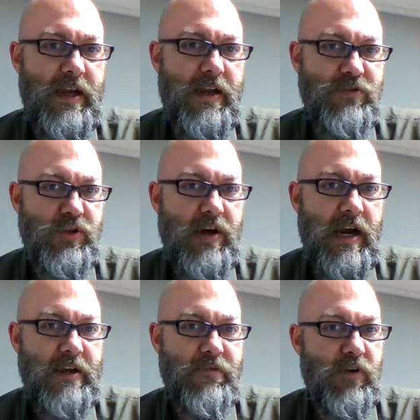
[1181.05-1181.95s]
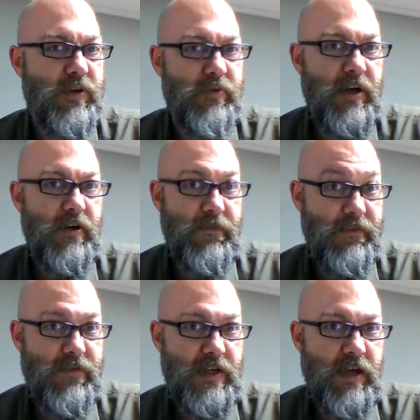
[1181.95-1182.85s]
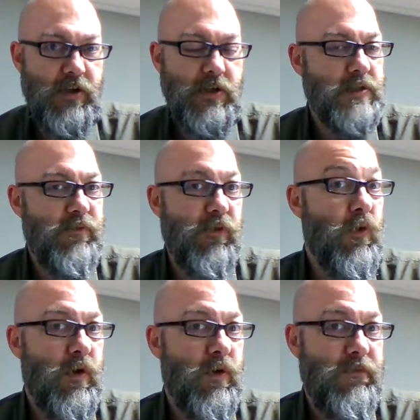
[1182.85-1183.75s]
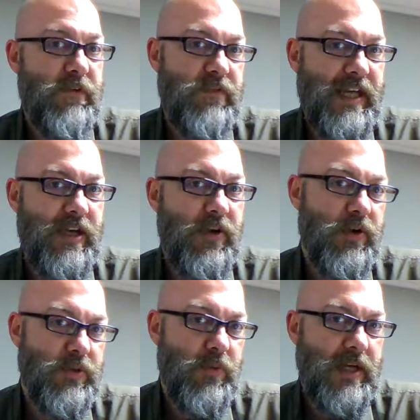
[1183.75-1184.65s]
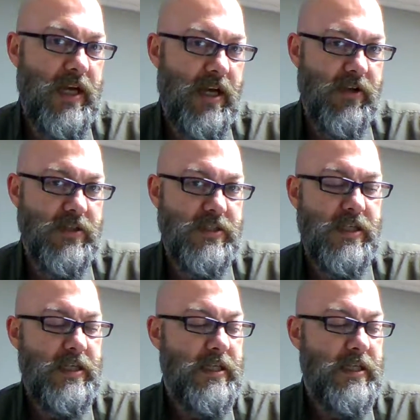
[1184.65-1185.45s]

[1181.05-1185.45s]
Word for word: have tried for $350 for 15 or $20.